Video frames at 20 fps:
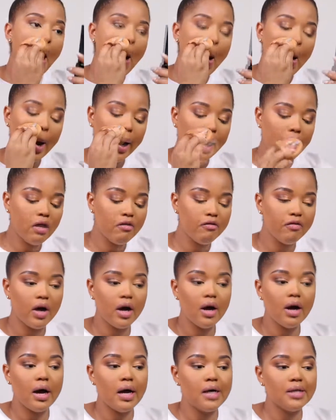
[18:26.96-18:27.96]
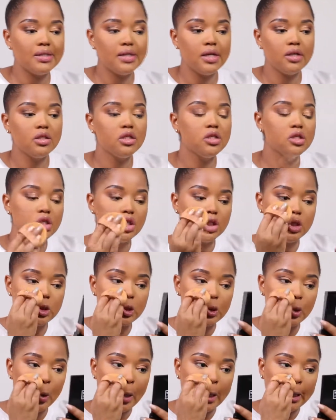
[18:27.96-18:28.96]
Or wherever I tend to
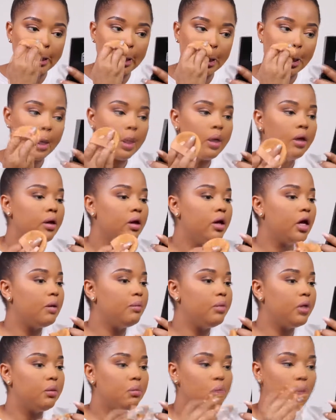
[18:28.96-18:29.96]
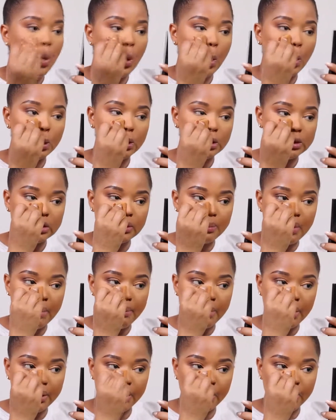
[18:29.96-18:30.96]
sweat a bit more, which is by
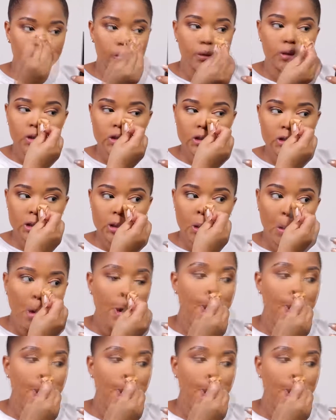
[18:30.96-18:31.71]
my nose.